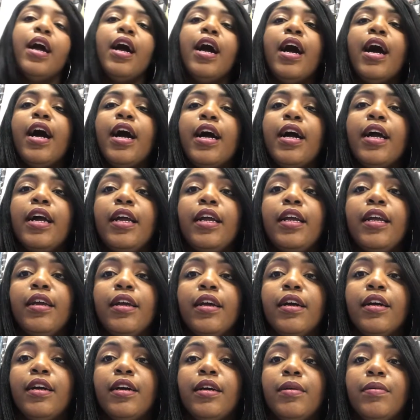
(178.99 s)
I
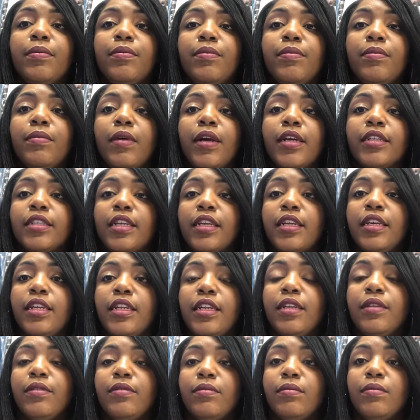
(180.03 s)
as I did